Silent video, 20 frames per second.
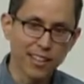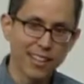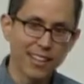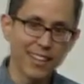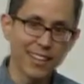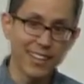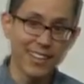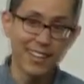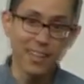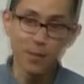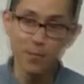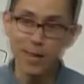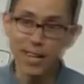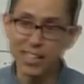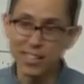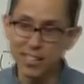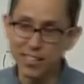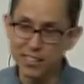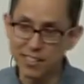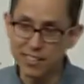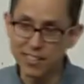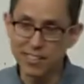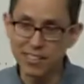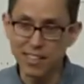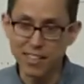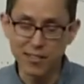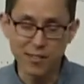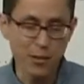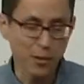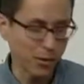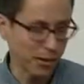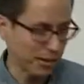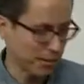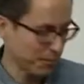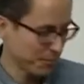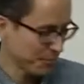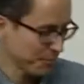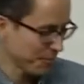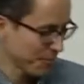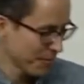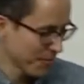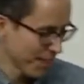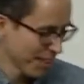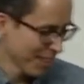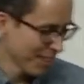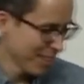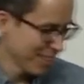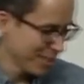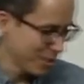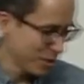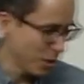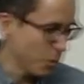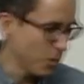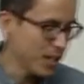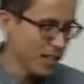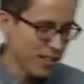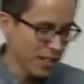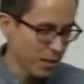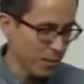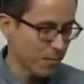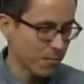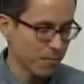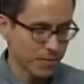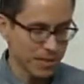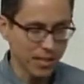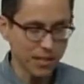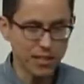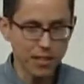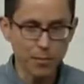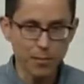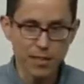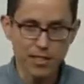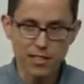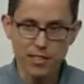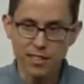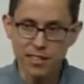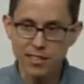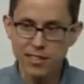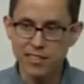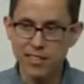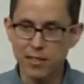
and can't imagine not doing. So we ended up selling the business.